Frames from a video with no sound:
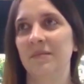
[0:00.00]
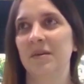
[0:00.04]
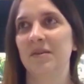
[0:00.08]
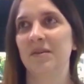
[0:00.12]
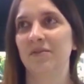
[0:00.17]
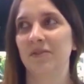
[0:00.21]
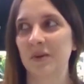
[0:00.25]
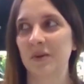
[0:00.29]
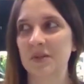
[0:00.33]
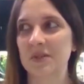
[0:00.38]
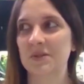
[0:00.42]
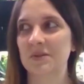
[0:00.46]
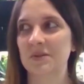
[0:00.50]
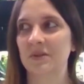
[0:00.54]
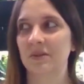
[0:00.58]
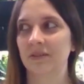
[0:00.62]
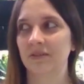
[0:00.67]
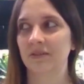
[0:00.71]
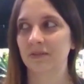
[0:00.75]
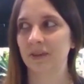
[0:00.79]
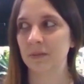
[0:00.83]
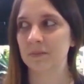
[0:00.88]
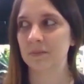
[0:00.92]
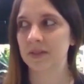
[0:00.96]
my first
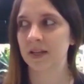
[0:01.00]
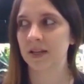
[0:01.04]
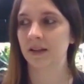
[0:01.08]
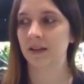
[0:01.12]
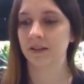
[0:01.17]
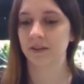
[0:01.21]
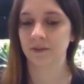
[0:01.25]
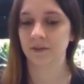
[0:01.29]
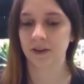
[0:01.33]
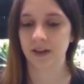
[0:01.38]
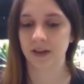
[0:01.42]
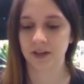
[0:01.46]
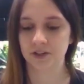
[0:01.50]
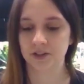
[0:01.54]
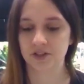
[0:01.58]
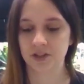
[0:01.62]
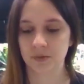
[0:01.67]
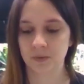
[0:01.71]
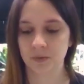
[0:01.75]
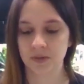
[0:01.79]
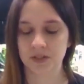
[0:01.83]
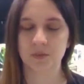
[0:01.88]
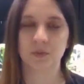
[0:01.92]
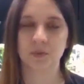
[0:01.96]
reptile
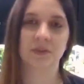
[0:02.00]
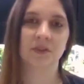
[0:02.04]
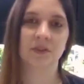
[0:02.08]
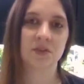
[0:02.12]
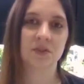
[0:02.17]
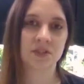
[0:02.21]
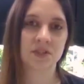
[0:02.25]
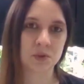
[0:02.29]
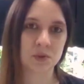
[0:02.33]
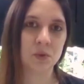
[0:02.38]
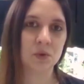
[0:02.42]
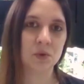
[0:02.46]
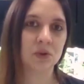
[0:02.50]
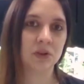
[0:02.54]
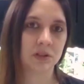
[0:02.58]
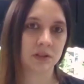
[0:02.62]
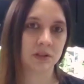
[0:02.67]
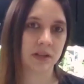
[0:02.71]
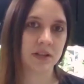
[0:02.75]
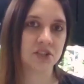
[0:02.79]
interaction was one of those school